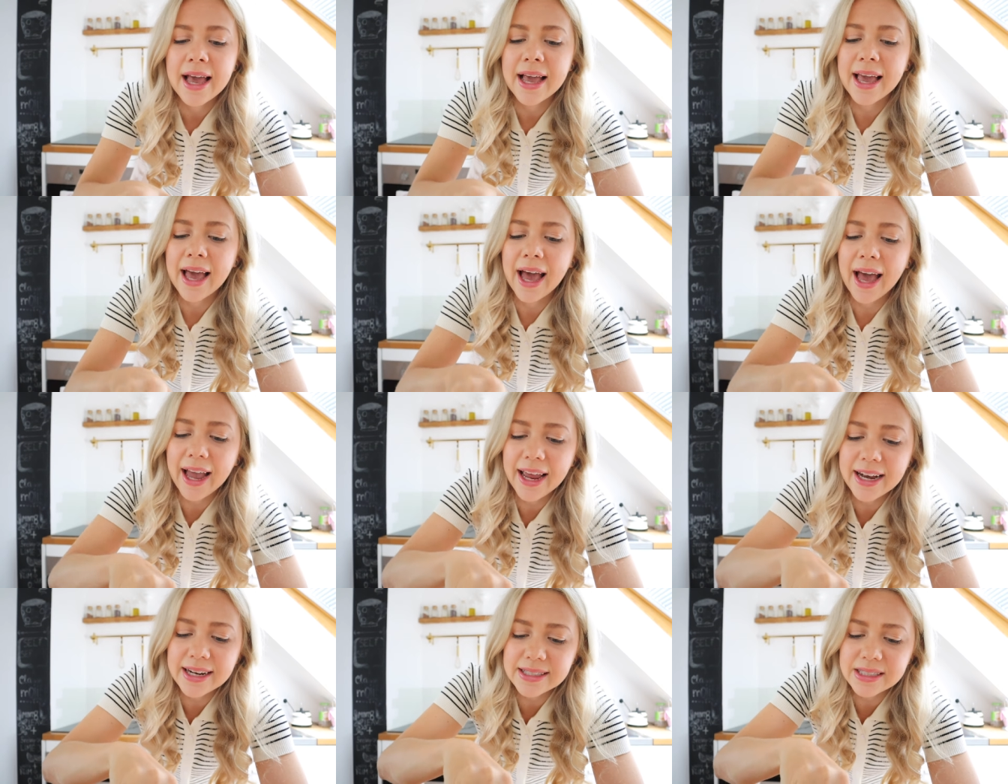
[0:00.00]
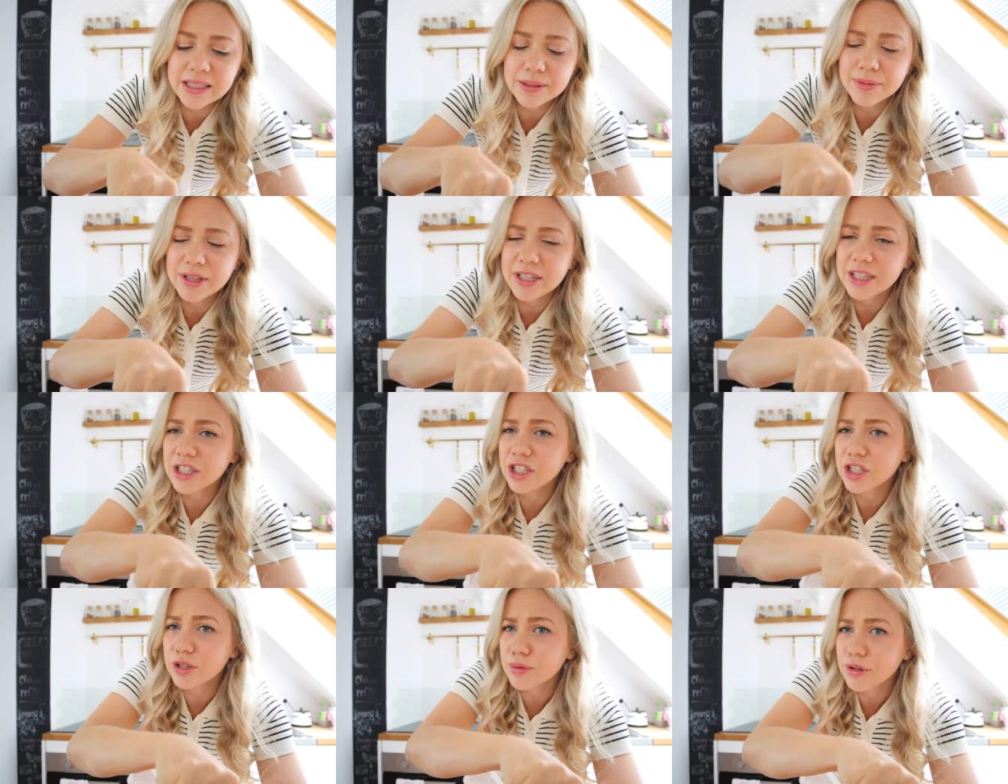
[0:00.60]
kind of
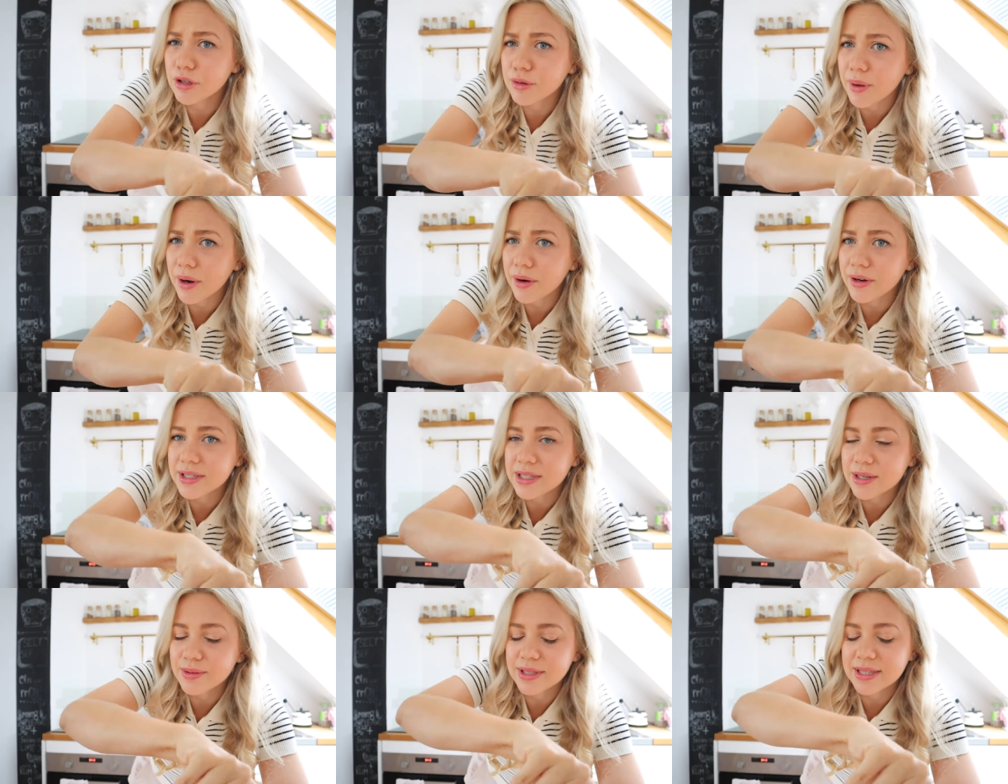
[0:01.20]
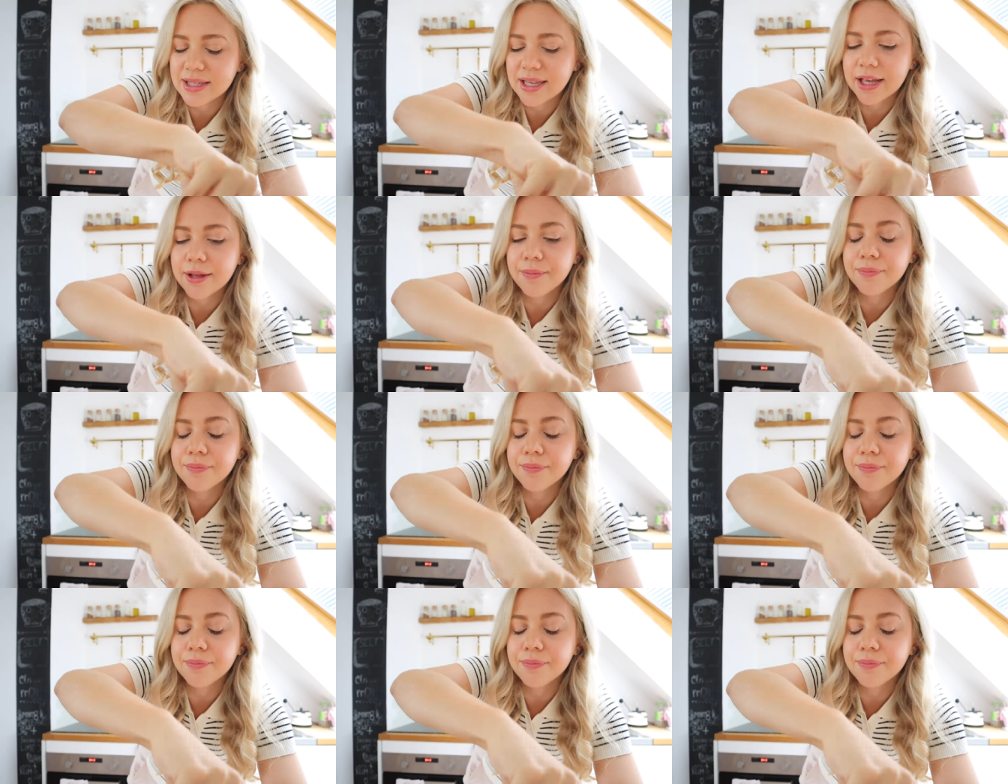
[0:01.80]
similar to blueberries, I would say.